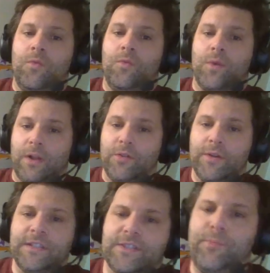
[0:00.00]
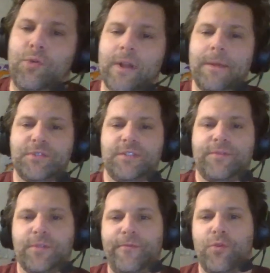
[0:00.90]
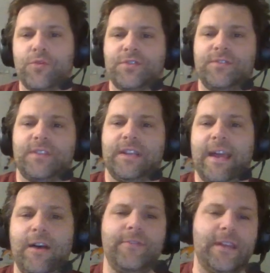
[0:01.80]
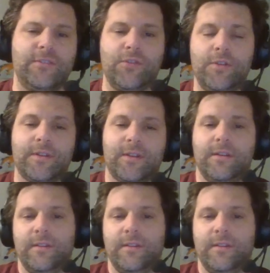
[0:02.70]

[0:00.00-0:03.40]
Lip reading: We're going to look at support options for enforcers and how they look,